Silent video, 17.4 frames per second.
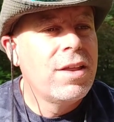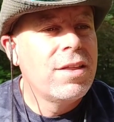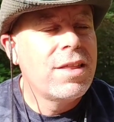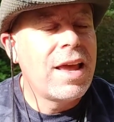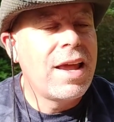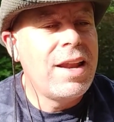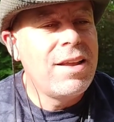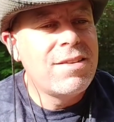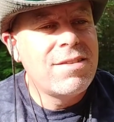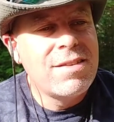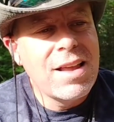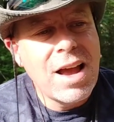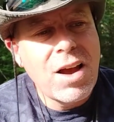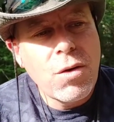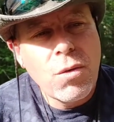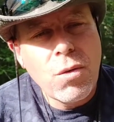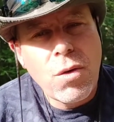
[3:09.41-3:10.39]
that it's
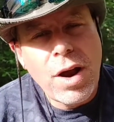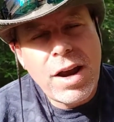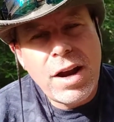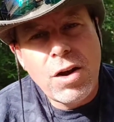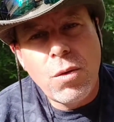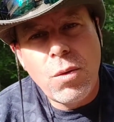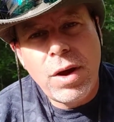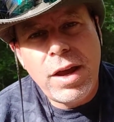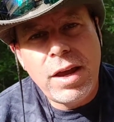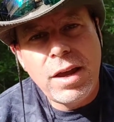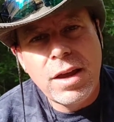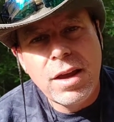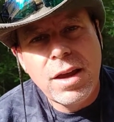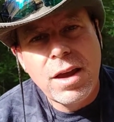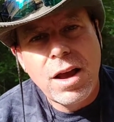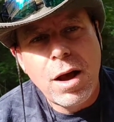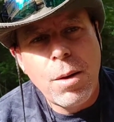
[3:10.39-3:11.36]
not right away
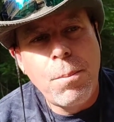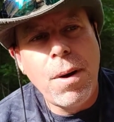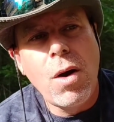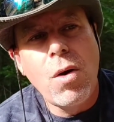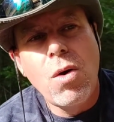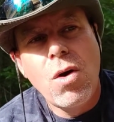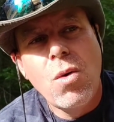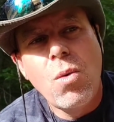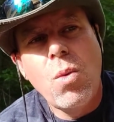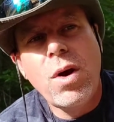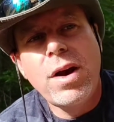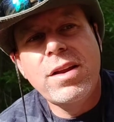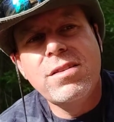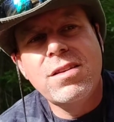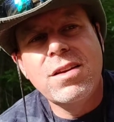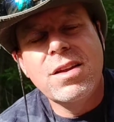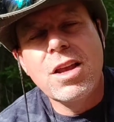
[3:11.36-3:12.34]
about what
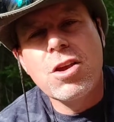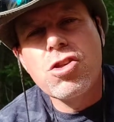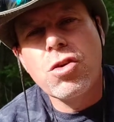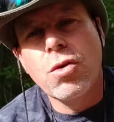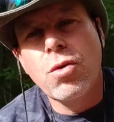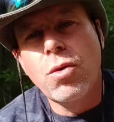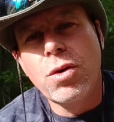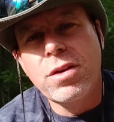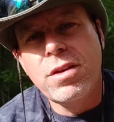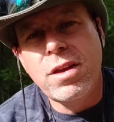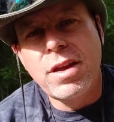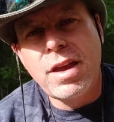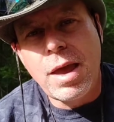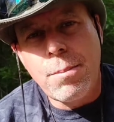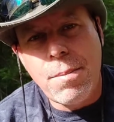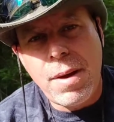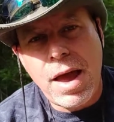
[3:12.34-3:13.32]
is it that you're going to
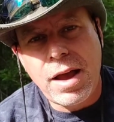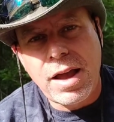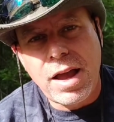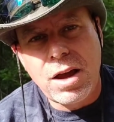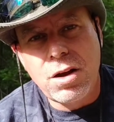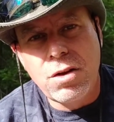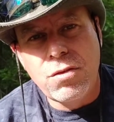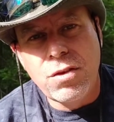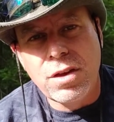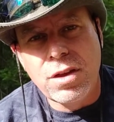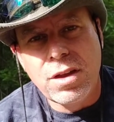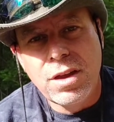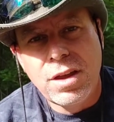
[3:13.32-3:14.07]
get back out of it.